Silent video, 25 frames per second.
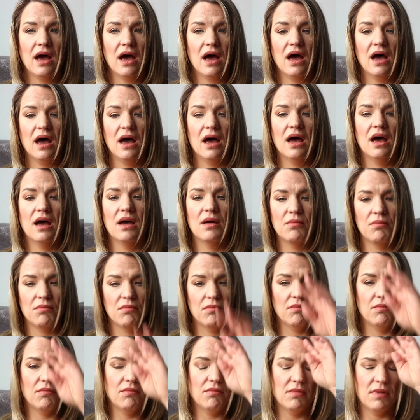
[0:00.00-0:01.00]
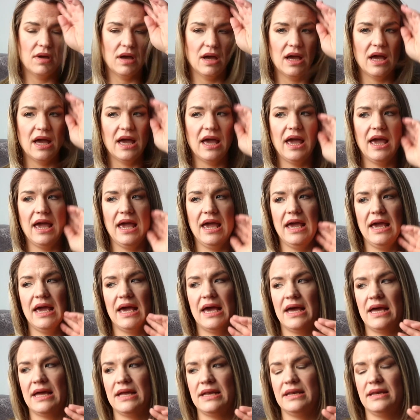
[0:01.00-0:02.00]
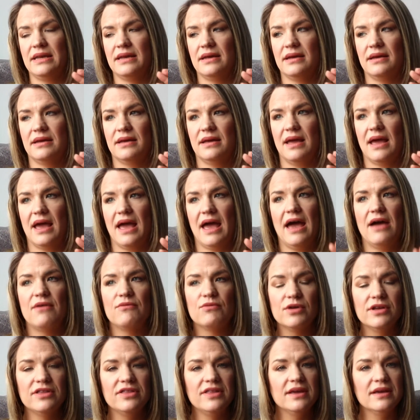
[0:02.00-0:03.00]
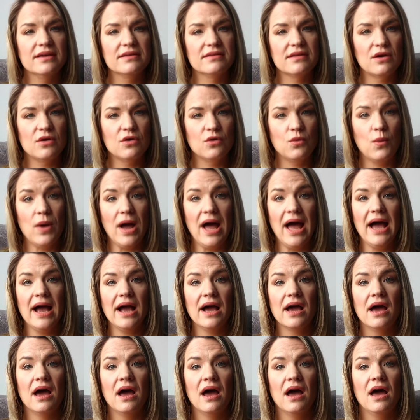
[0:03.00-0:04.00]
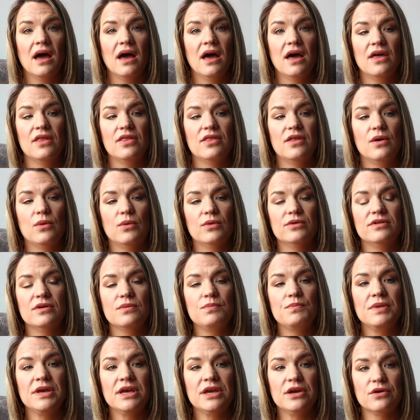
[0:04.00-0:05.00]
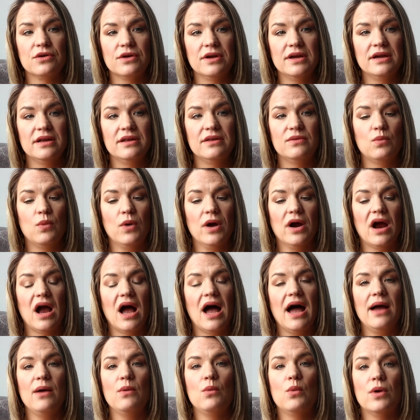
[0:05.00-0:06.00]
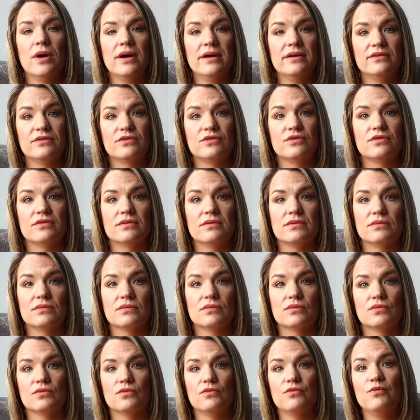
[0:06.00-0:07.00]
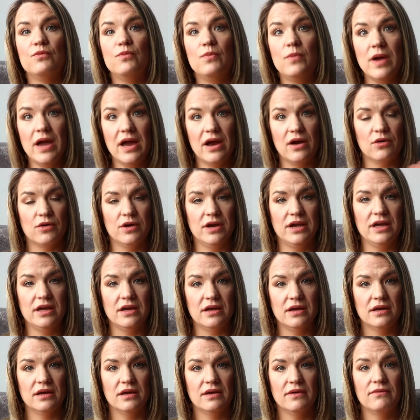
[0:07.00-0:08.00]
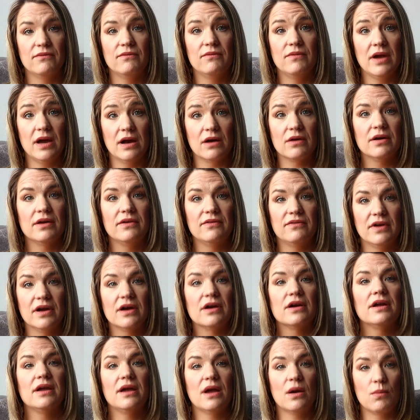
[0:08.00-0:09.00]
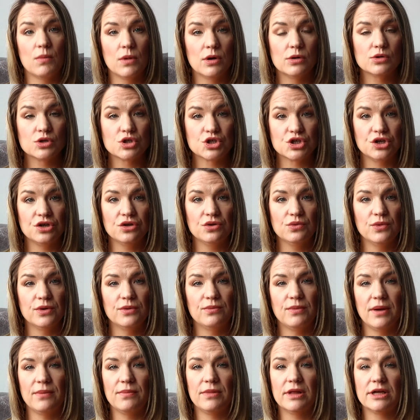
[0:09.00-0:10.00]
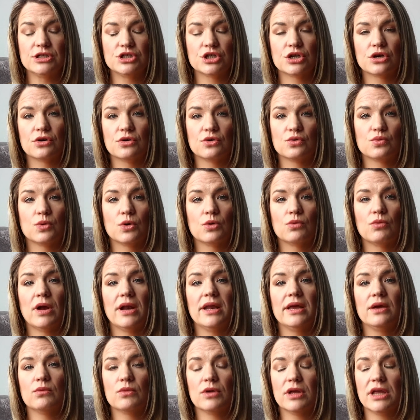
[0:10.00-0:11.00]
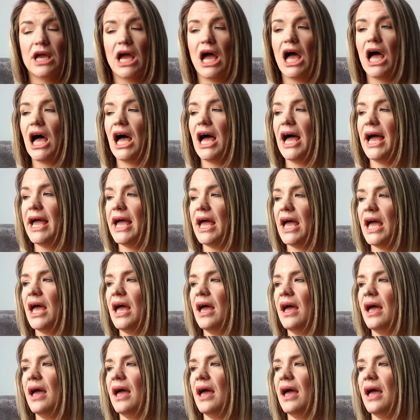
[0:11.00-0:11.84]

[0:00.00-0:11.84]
And everything is out of whack. There was a period where I was very, very, very emotional when my blood sugars were running really high.